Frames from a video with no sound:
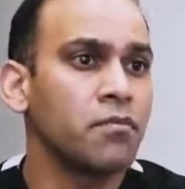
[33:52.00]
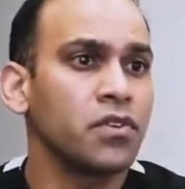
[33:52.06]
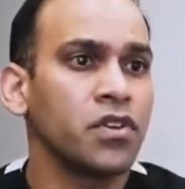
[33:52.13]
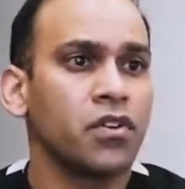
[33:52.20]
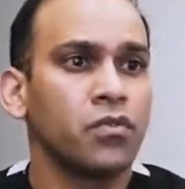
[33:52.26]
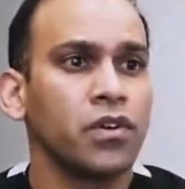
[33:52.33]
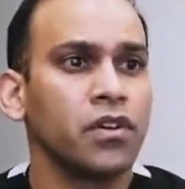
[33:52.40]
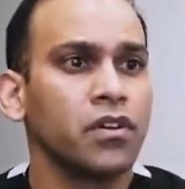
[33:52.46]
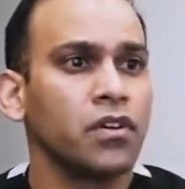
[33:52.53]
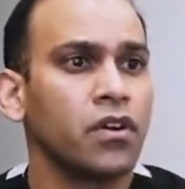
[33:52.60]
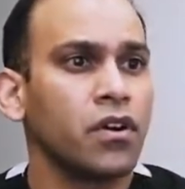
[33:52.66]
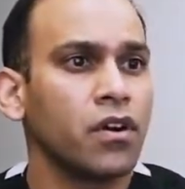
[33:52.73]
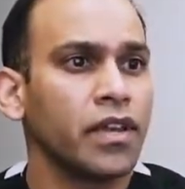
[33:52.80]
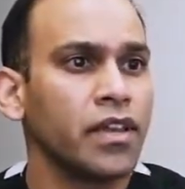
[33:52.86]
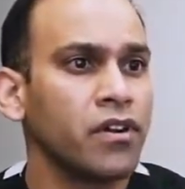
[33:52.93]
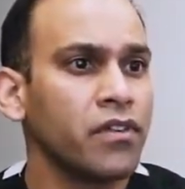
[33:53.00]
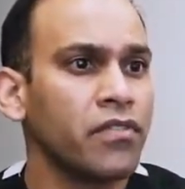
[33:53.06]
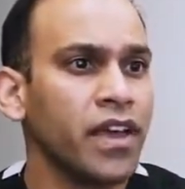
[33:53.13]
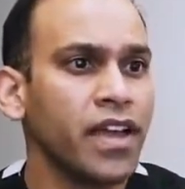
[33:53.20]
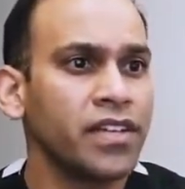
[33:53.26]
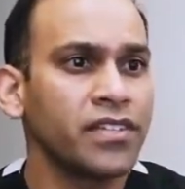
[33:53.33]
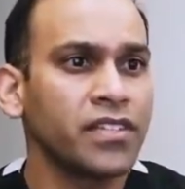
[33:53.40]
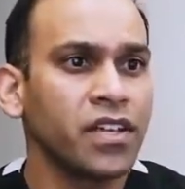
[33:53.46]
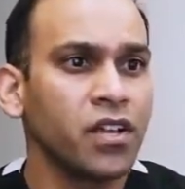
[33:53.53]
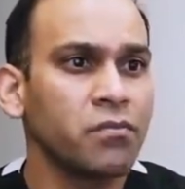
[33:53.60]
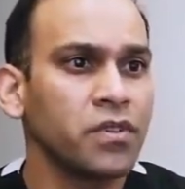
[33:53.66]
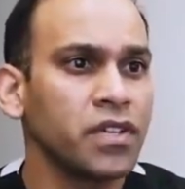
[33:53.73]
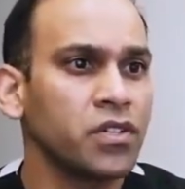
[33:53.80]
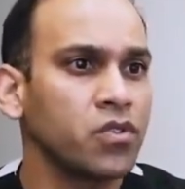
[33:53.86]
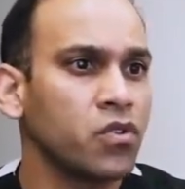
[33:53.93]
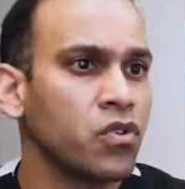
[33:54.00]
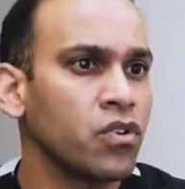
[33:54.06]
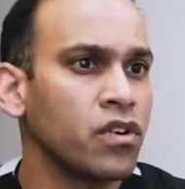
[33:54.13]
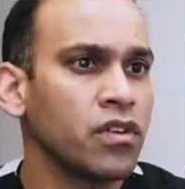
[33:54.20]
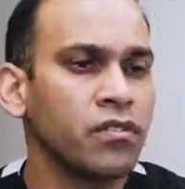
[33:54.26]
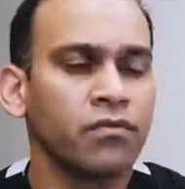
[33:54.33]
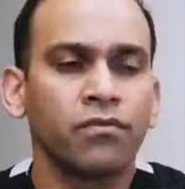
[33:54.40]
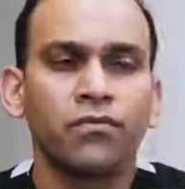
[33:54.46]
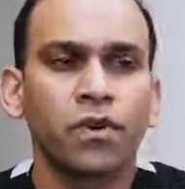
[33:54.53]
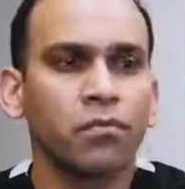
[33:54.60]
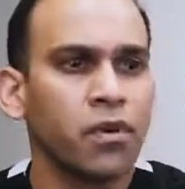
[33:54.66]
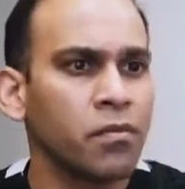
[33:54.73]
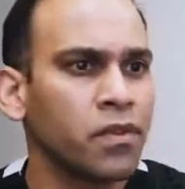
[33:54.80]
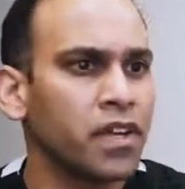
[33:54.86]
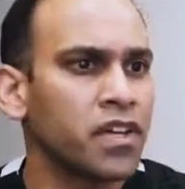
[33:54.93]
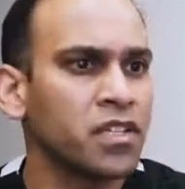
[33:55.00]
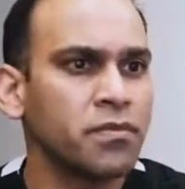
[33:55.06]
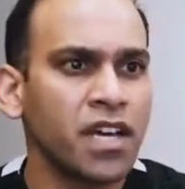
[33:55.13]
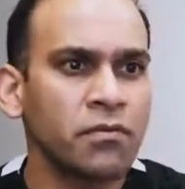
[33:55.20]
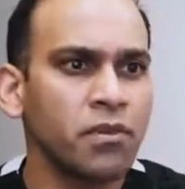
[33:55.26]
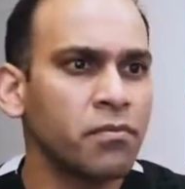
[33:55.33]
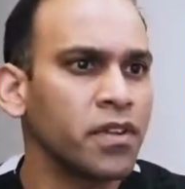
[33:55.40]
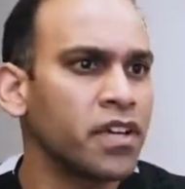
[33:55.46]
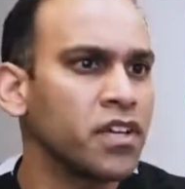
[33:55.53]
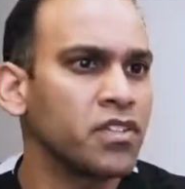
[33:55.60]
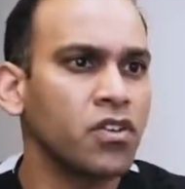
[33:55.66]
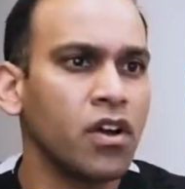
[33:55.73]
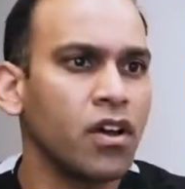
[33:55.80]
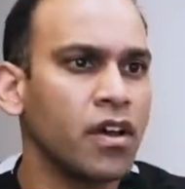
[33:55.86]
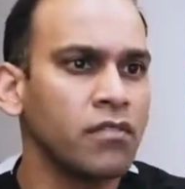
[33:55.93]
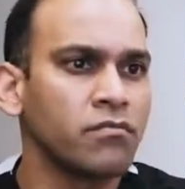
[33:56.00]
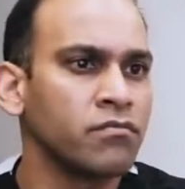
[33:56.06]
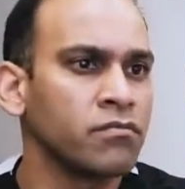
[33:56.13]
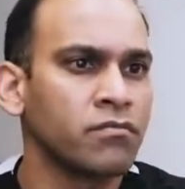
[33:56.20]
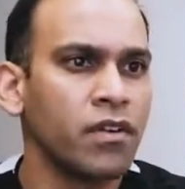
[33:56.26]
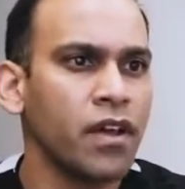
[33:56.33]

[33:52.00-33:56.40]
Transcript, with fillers: You know, we hear of the ACL being torn in football players, basketball players, and